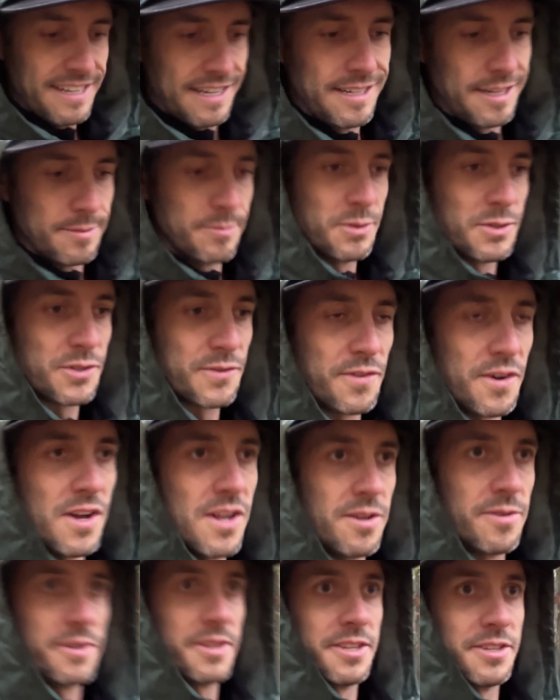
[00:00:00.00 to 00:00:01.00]
I'm just
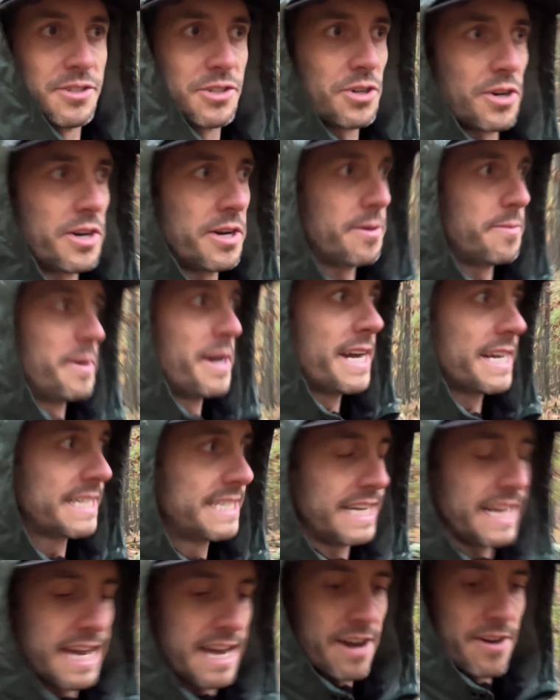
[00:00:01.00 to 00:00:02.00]
following the trail back
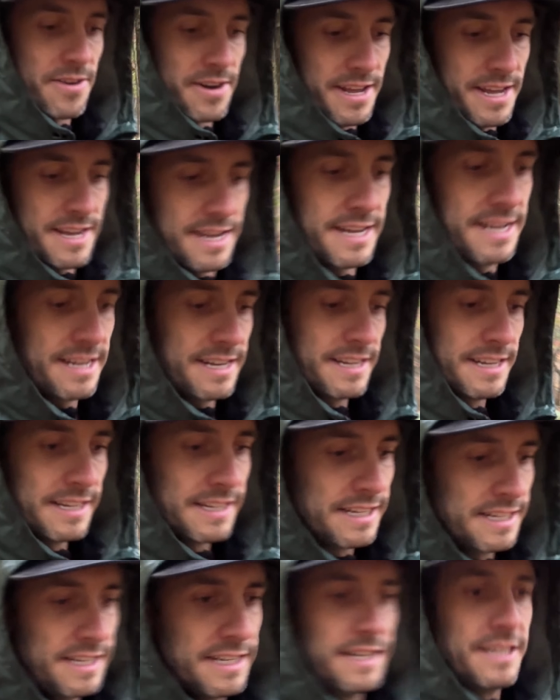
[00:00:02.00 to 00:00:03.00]
down
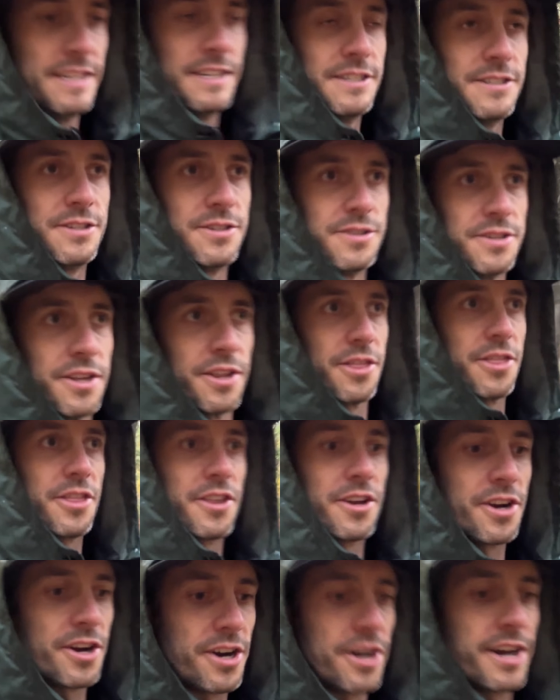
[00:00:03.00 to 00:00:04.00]
to the
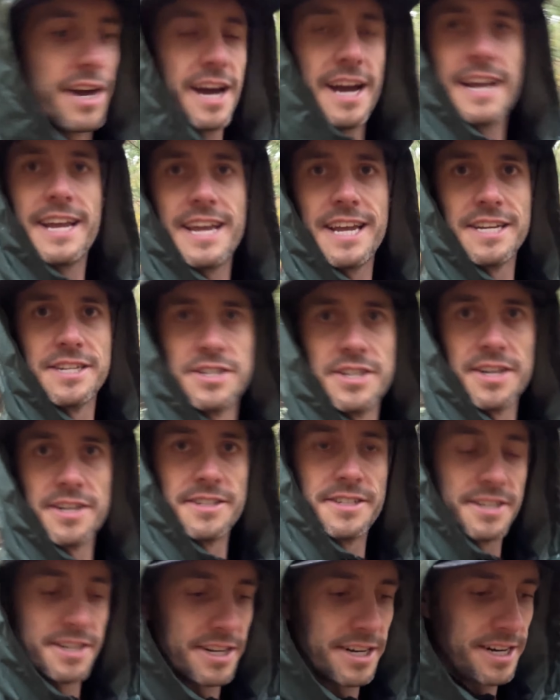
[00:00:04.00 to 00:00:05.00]
3rd hiking
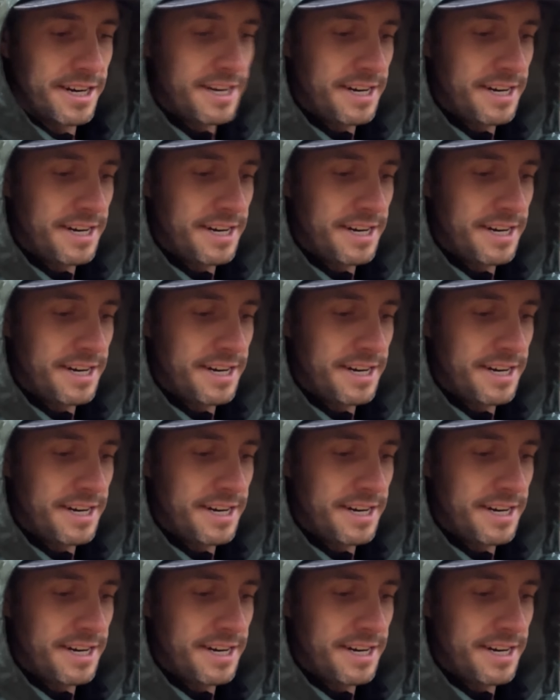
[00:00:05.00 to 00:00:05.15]
shelter.